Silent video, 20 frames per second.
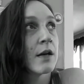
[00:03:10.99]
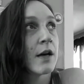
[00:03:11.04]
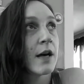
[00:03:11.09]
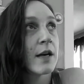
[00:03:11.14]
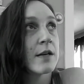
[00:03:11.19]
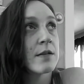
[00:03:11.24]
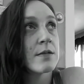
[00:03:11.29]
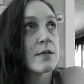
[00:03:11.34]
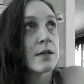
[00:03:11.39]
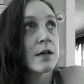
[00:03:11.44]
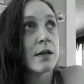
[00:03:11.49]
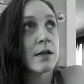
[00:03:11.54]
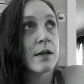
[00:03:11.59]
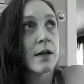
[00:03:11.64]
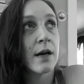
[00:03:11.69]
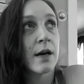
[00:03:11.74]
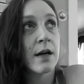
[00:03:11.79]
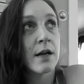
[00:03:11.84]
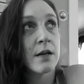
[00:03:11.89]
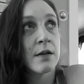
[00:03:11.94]
I said
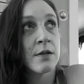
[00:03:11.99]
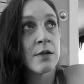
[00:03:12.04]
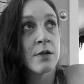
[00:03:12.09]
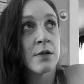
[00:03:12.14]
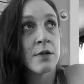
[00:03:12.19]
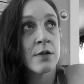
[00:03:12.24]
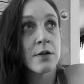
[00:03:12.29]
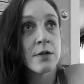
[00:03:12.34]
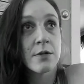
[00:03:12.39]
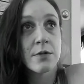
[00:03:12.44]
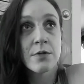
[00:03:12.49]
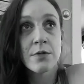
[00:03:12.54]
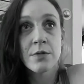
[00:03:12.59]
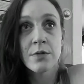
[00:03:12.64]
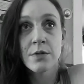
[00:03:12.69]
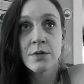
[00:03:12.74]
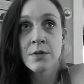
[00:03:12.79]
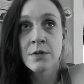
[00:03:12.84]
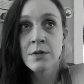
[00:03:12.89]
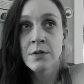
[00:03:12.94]
that, and the
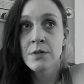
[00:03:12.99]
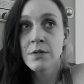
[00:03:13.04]
nurse